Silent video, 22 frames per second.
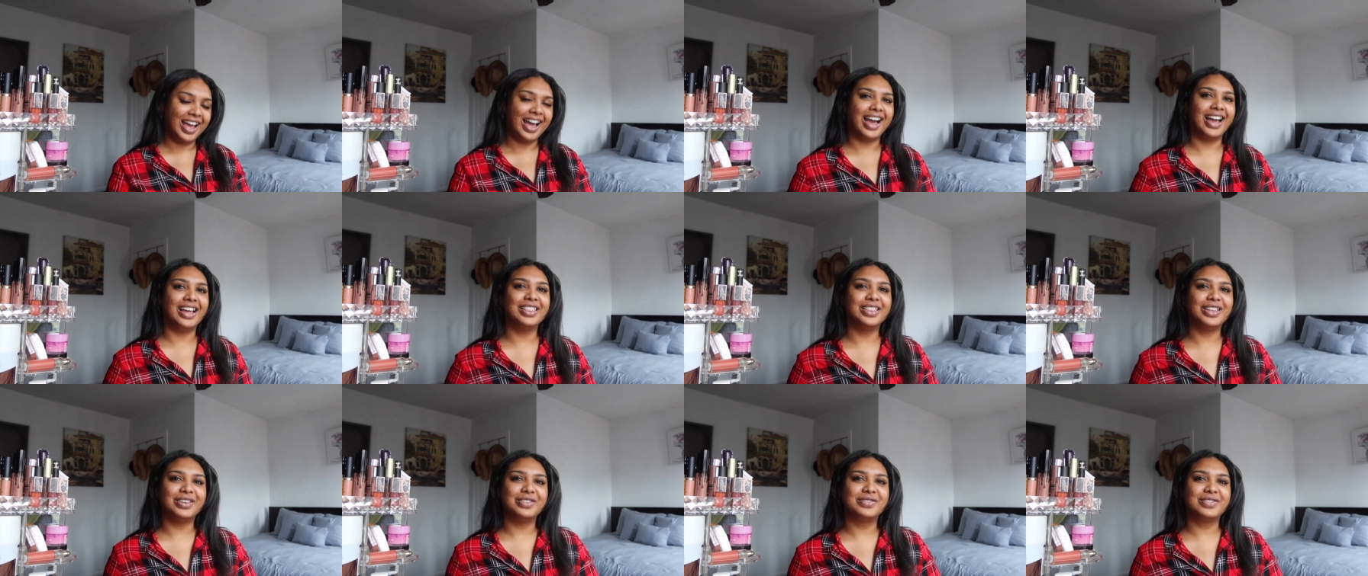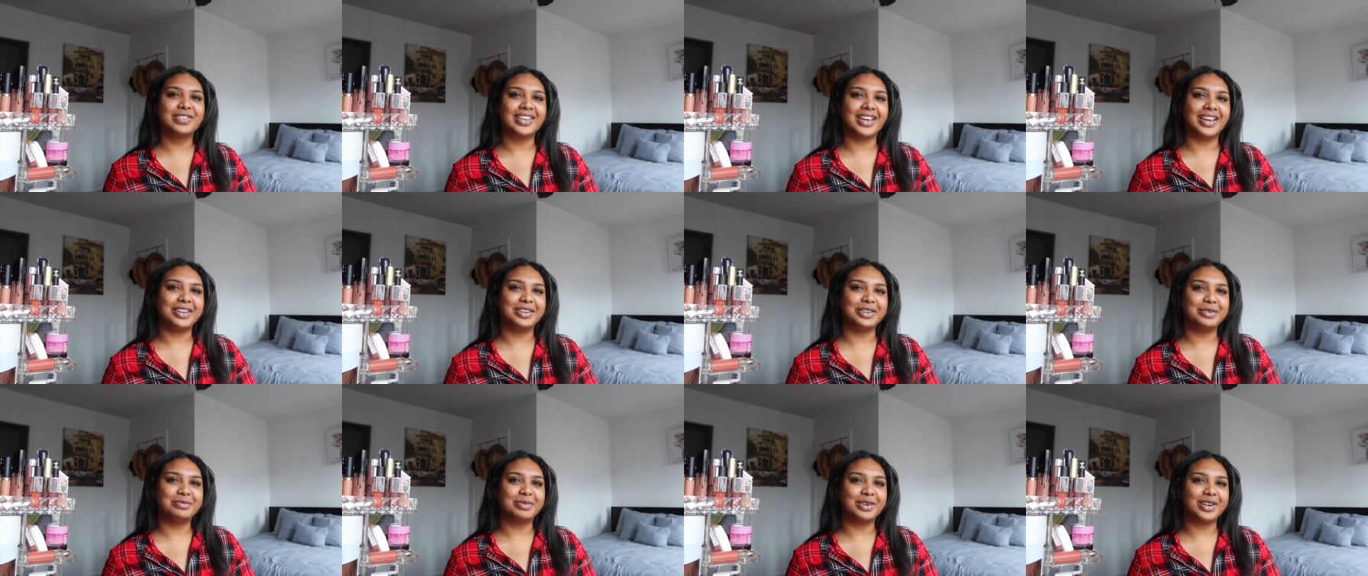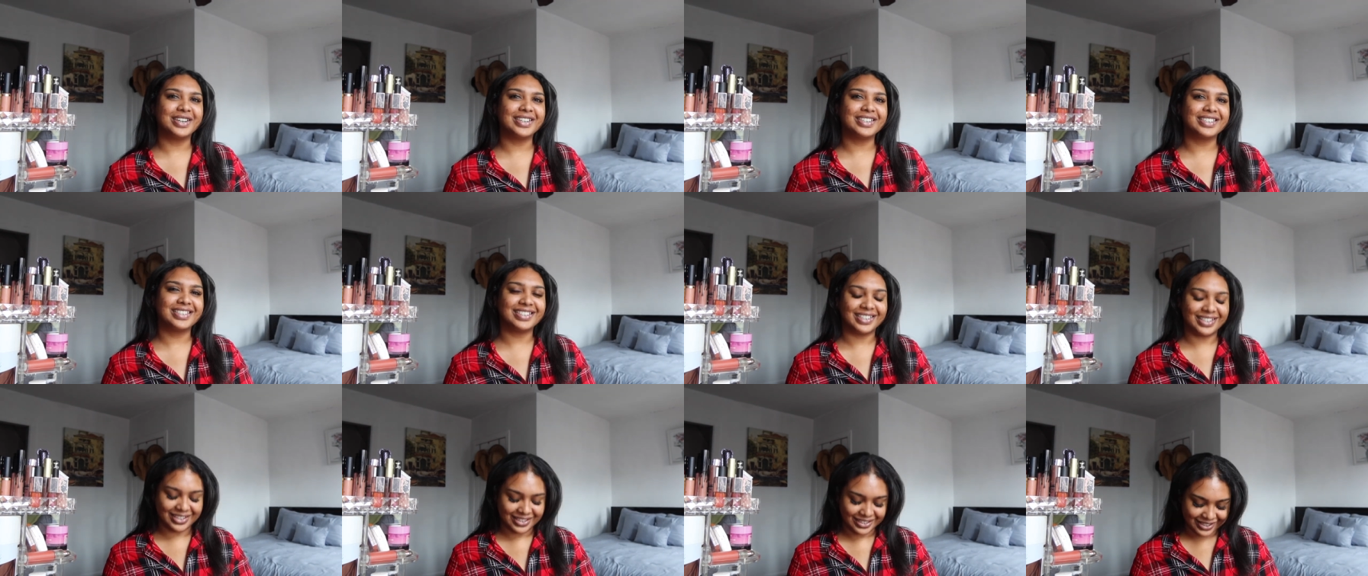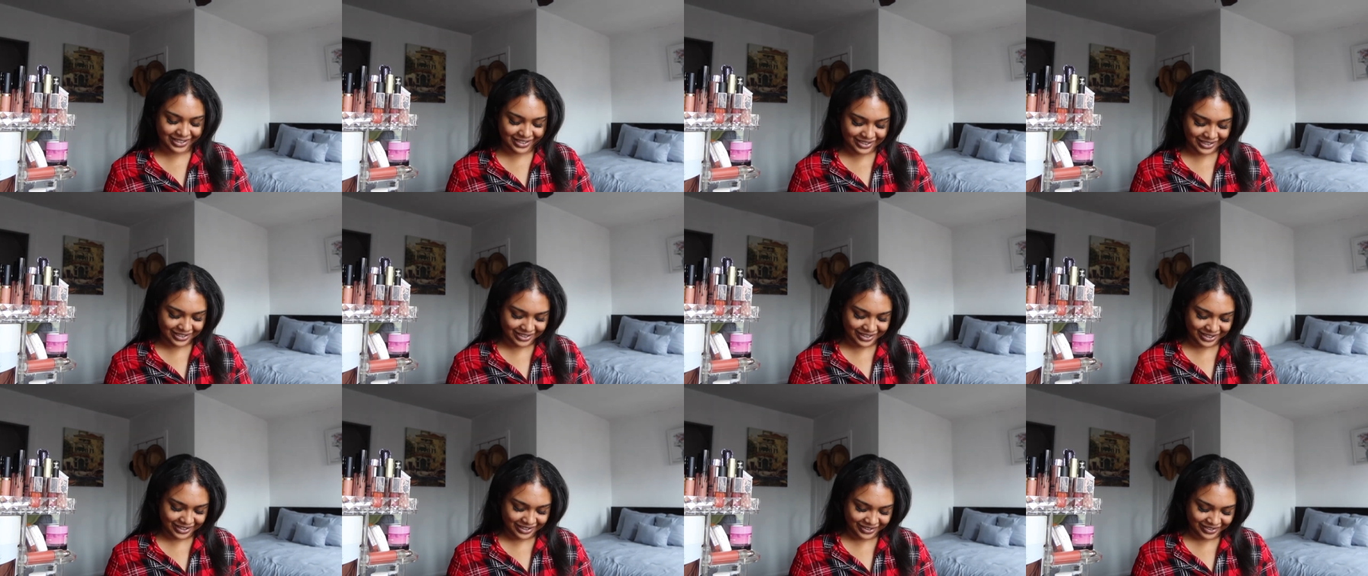I love tiny purses. This
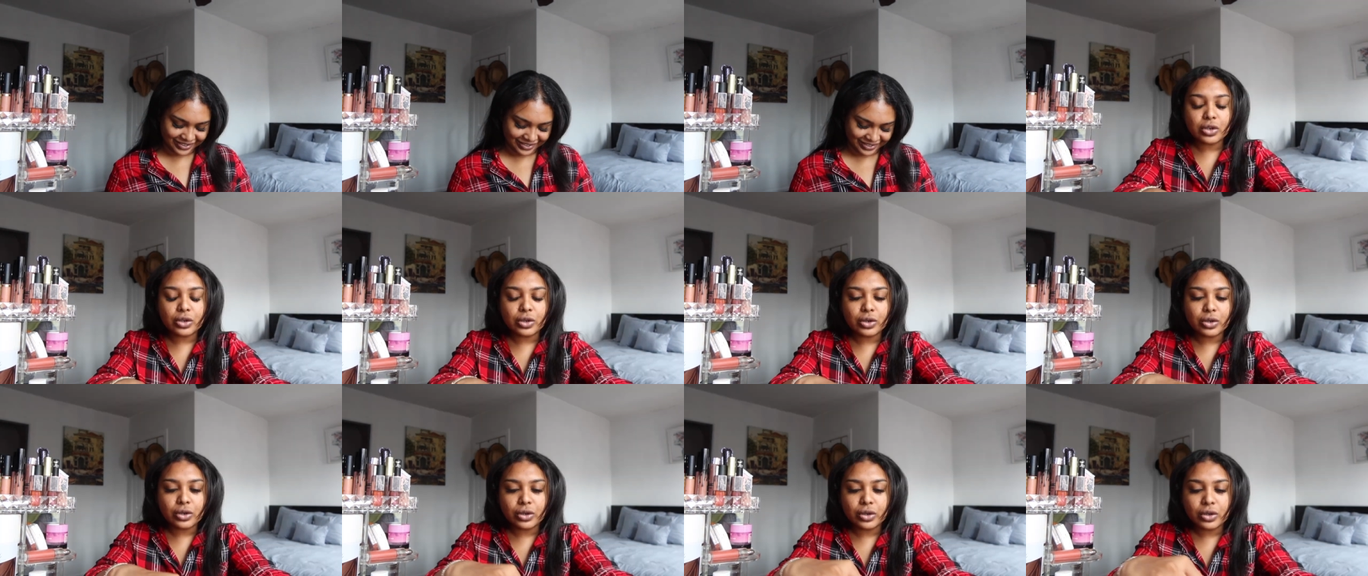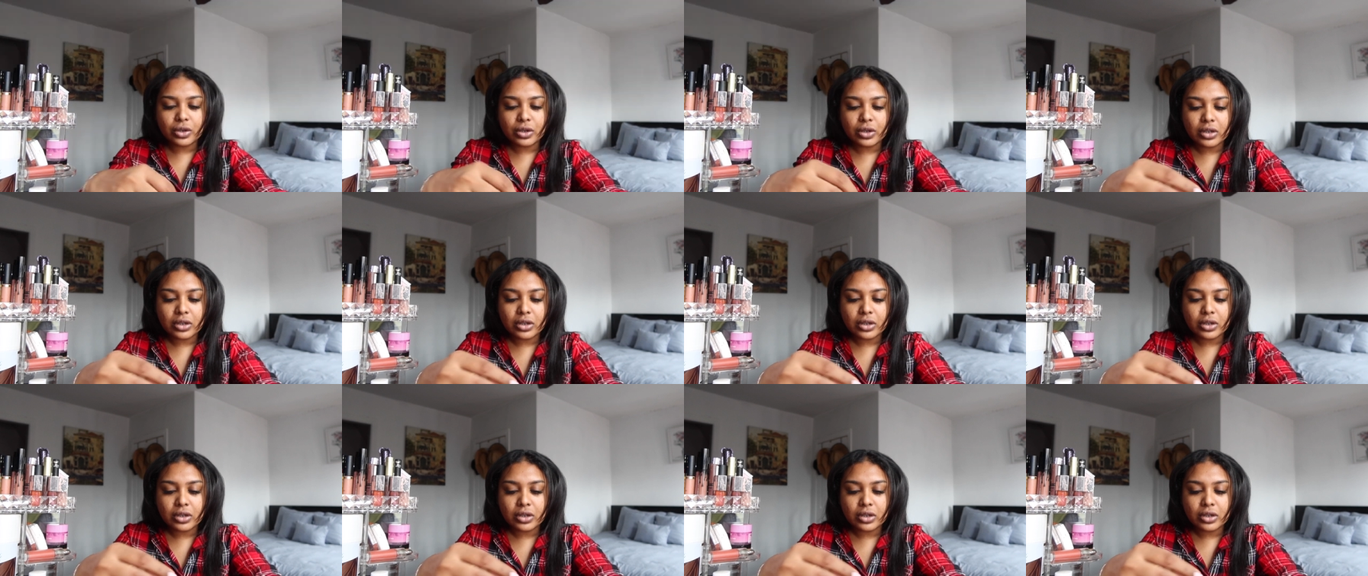is cute. Ooh.